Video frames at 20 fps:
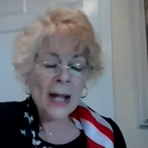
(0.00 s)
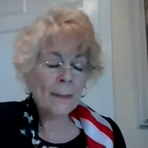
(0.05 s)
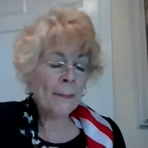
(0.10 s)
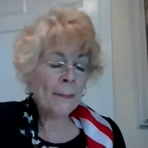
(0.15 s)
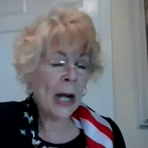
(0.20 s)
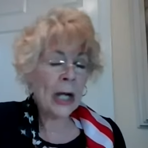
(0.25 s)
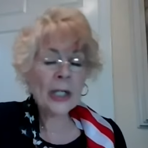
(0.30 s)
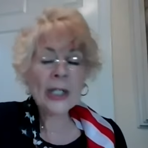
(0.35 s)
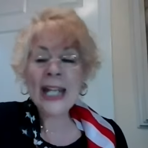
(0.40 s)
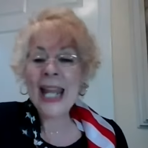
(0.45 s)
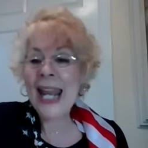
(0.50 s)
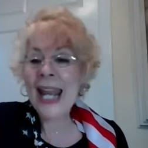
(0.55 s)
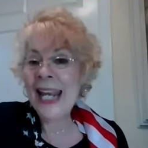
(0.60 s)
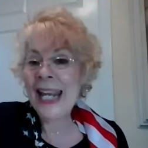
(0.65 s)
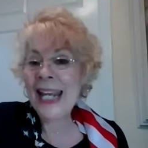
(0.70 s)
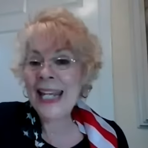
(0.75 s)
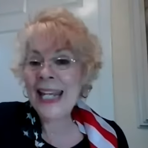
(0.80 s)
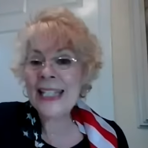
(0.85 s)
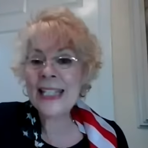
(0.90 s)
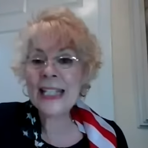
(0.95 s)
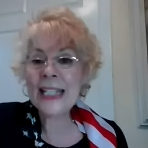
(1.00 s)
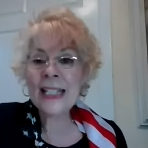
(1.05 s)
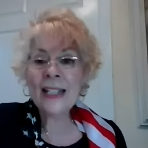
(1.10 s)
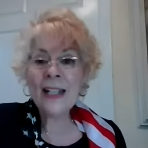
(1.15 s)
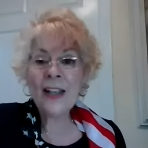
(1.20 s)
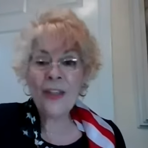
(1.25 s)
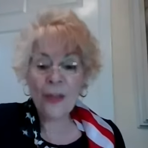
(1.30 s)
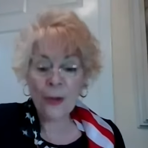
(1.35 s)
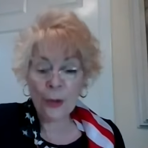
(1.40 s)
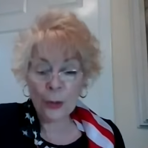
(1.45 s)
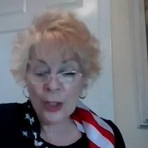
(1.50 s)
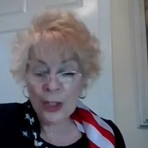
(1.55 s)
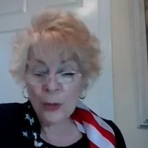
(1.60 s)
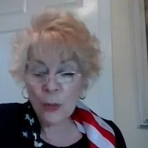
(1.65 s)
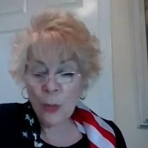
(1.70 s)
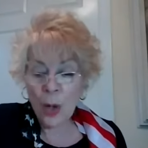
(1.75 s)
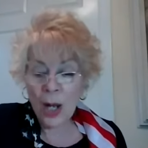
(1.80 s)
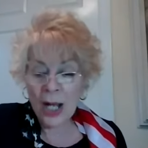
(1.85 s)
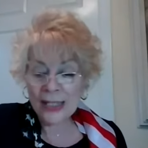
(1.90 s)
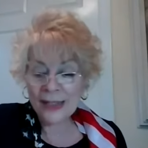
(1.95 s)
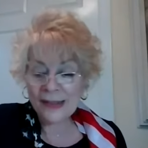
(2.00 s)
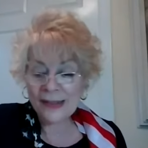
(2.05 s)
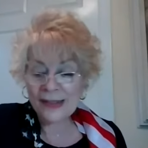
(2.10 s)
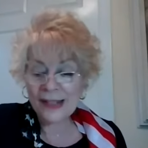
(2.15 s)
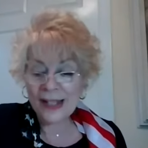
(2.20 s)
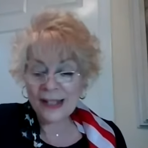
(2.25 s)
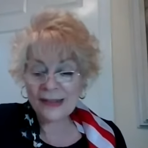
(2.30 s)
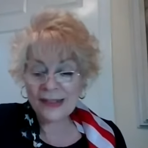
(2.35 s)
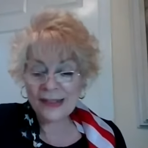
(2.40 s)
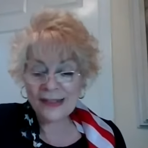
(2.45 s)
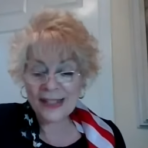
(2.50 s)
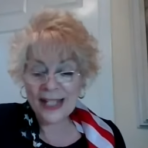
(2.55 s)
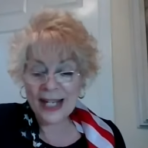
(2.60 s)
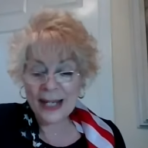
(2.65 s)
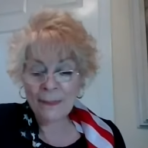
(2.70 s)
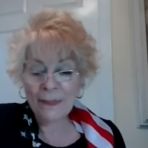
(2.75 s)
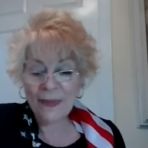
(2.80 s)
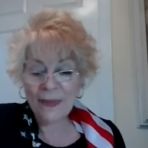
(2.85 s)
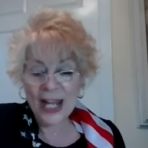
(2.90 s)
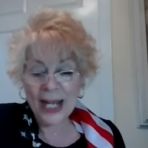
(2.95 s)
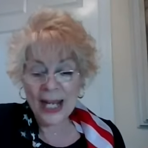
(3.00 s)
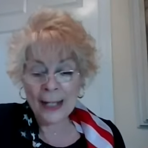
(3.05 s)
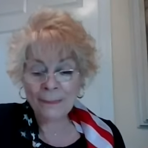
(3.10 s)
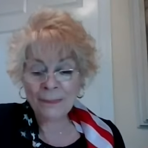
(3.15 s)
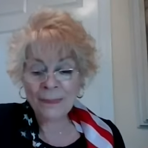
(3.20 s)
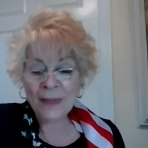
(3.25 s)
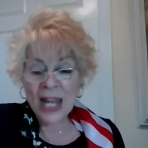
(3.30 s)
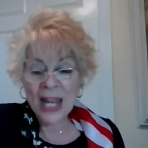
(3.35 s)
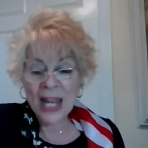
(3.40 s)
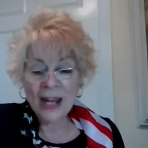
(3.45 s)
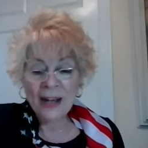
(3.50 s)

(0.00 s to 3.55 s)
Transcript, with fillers: Mark 8 31 says the same thing.